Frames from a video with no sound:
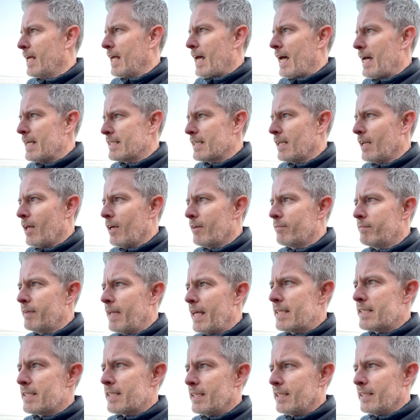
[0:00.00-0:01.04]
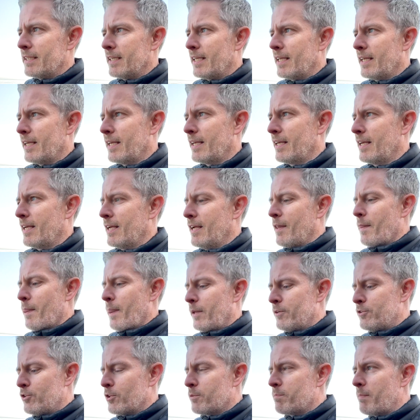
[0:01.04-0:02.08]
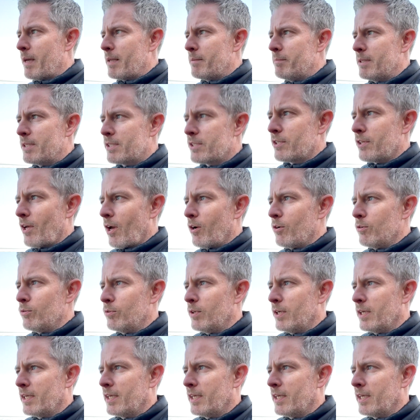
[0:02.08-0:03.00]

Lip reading: as a life lesson, it's just made me so